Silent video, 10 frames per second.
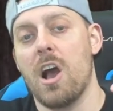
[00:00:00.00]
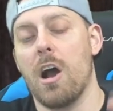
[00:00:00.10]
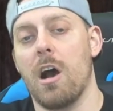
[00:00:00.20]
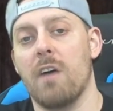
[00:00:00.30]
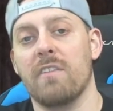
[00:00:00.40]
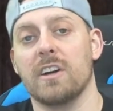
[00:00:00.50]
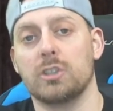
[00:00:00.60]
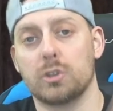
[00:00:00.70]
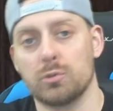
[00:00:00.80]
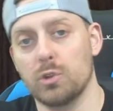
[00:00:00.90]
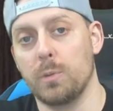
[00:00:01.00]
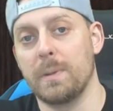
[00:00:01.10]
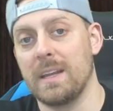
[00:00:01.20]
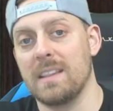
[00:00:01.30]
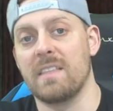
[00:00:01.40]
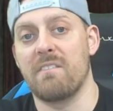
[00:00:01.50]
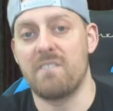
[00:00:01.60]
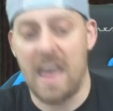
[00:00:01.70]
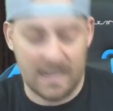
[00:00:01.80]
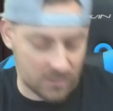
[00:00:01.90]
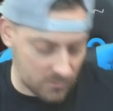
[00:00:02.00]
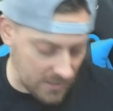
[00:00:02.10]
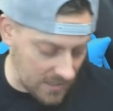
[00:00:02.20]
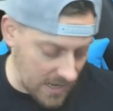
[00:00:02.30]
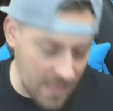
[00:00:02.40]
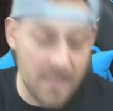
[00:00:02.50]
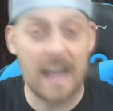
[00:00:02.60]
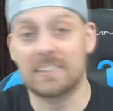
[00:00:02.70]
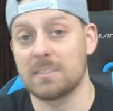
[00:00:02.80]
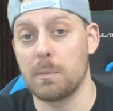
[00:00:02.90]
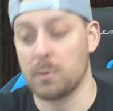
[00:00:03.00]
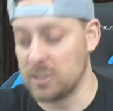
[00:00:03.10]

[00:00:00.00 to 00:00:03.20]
of a troop in the factory, and that's gonna be pretty